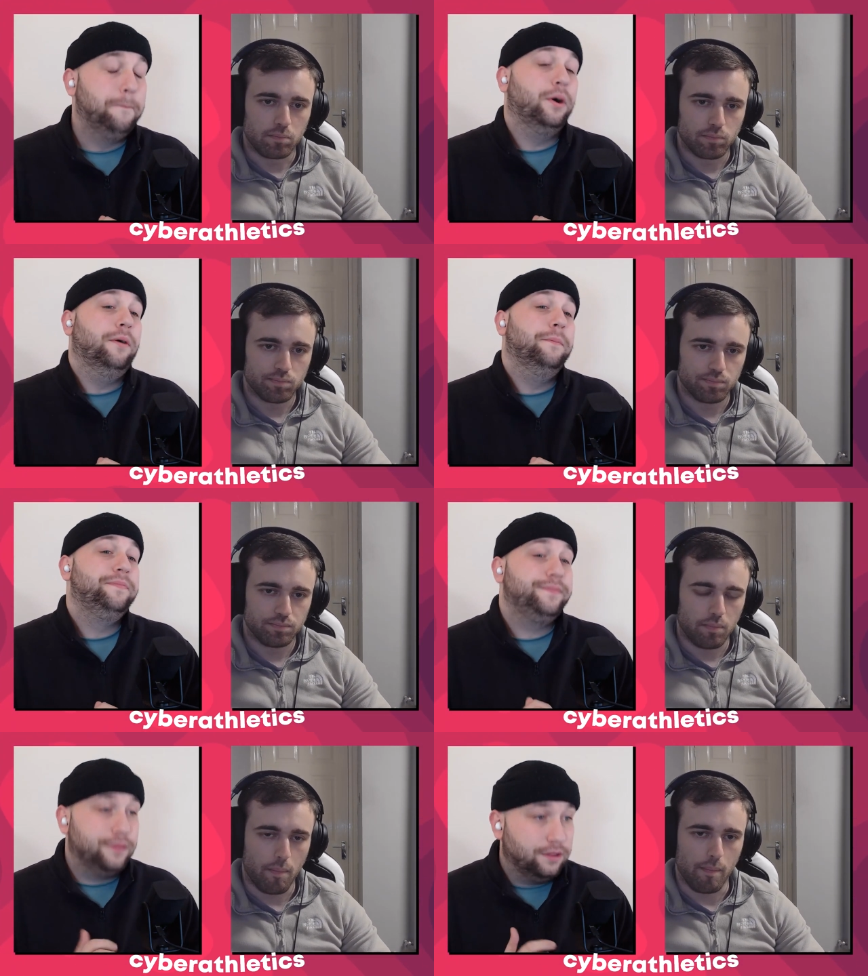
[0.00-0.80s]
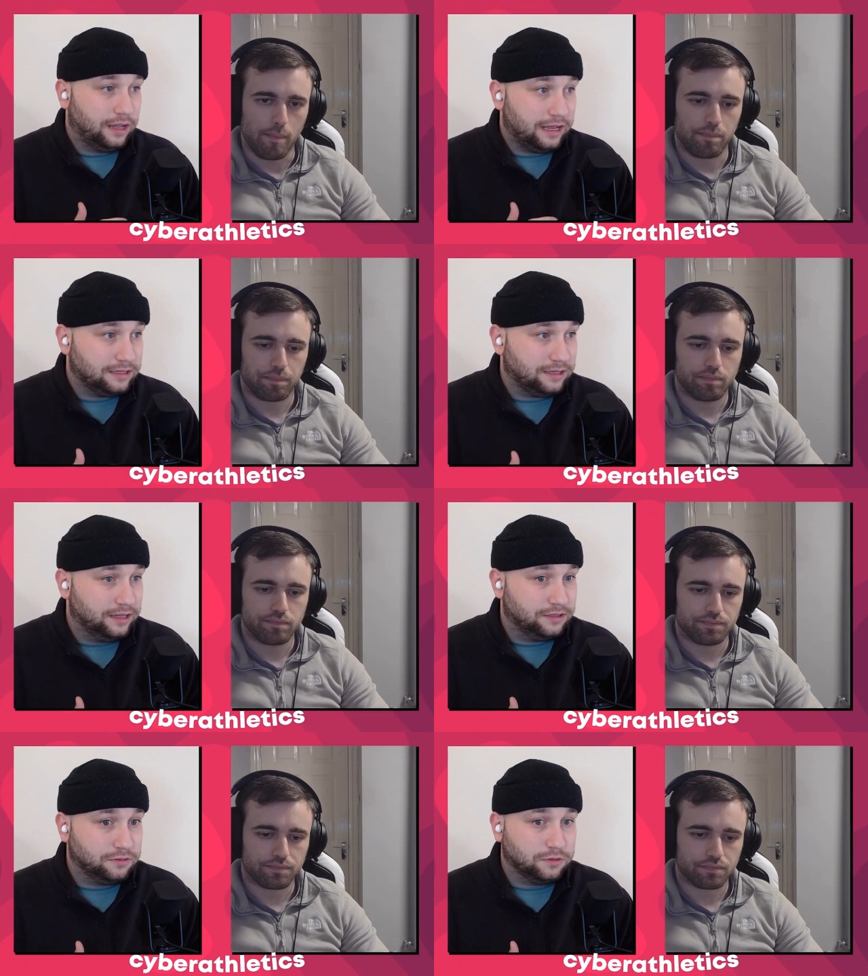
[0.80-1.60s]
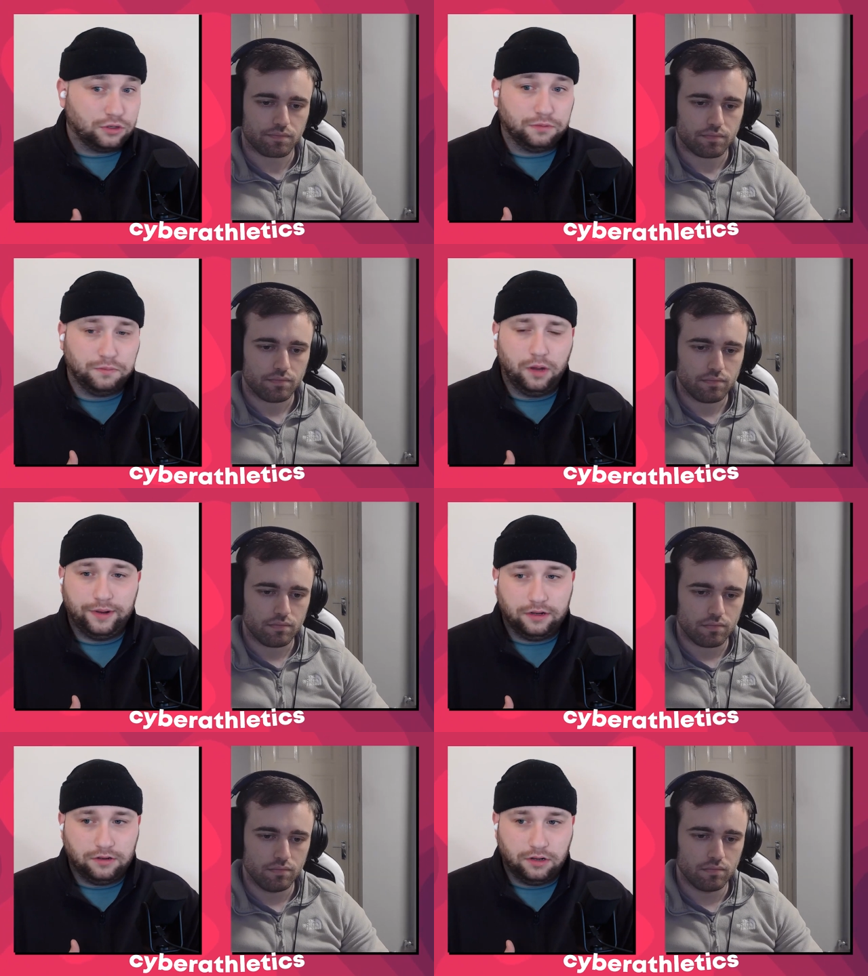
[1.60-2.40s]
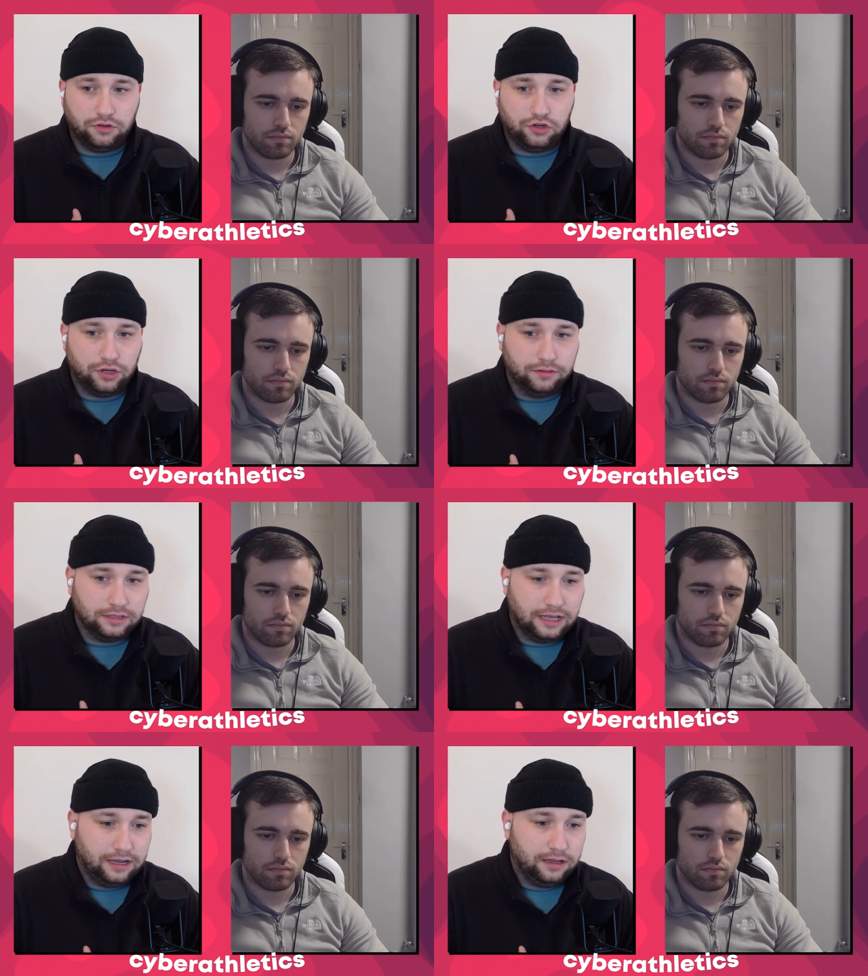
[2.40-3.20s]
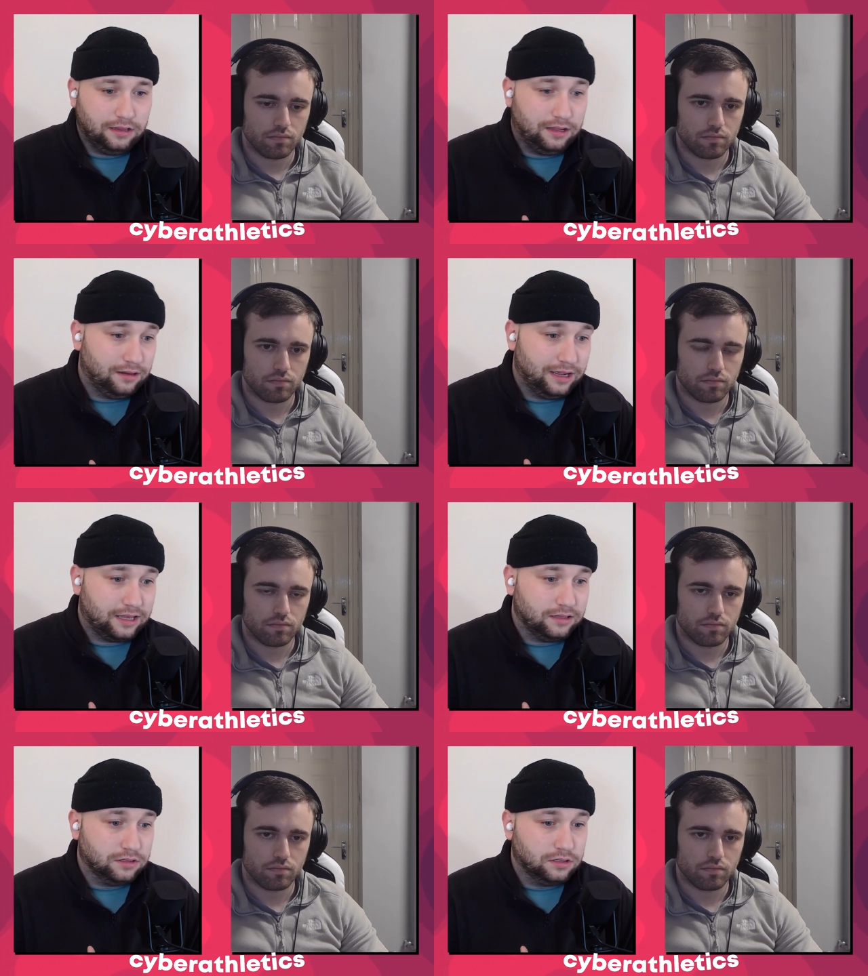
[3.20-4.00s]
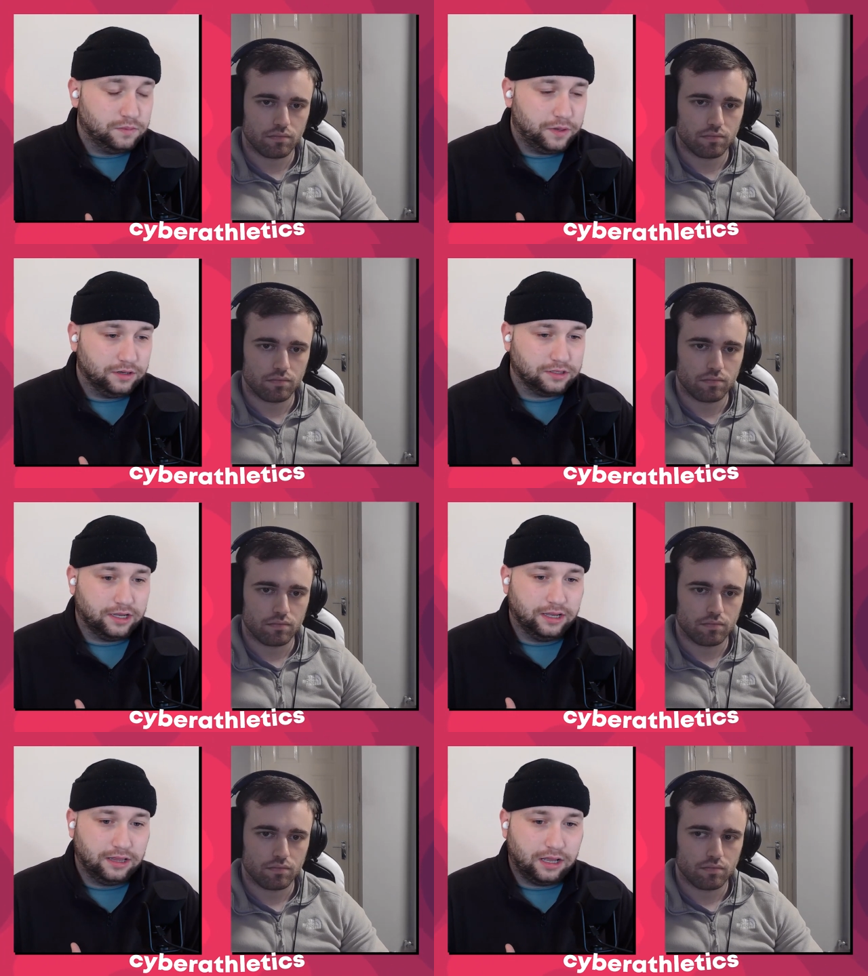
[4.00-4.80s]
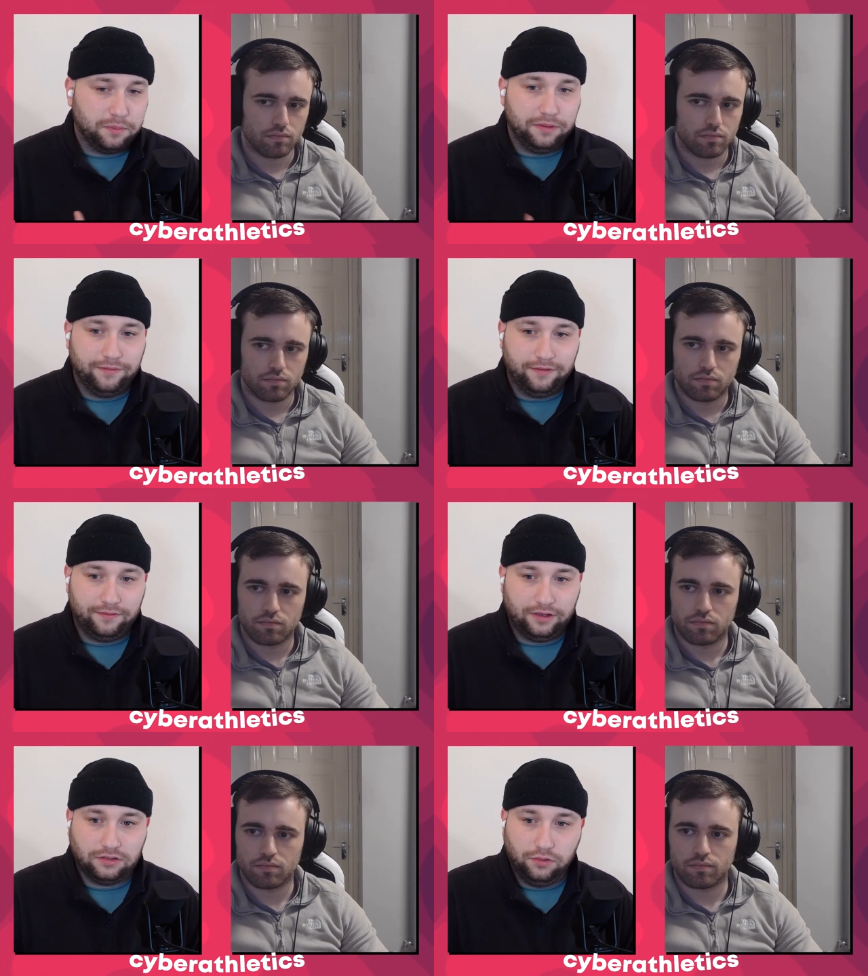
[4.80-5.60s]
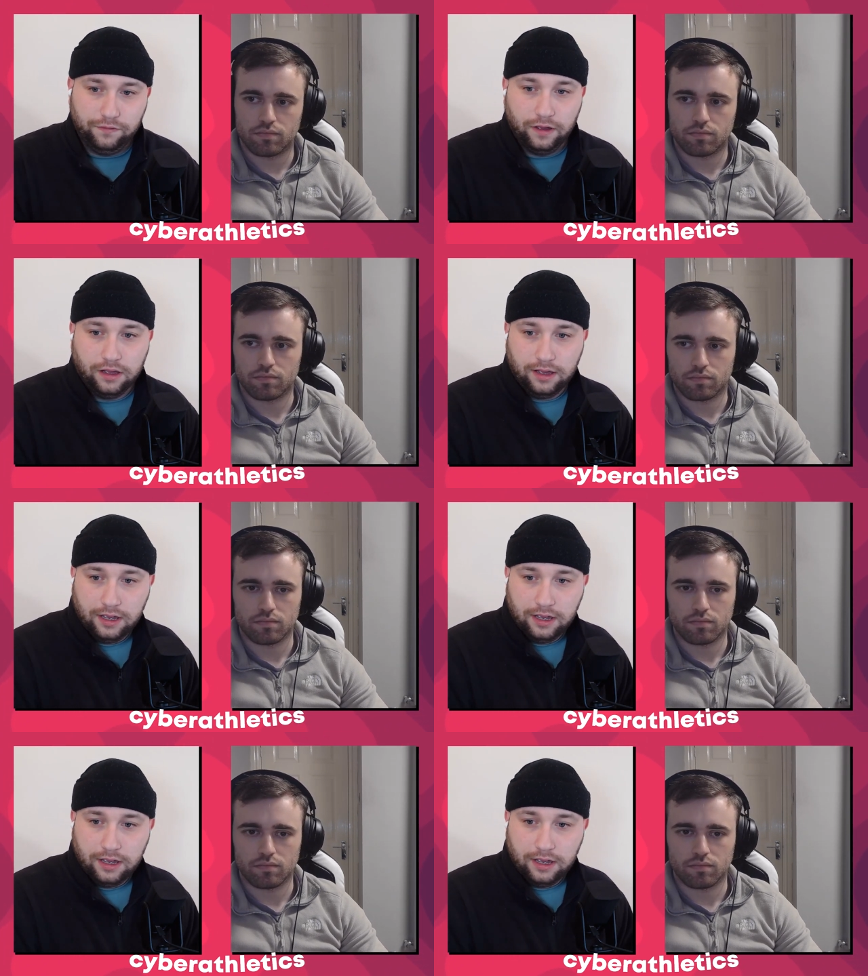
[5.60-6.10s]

Speaker 1: But Mm-hmm. nonetheless, mm-hmm. like this was a good moment and, and shows that, like, like in sports, like they can be a vessel for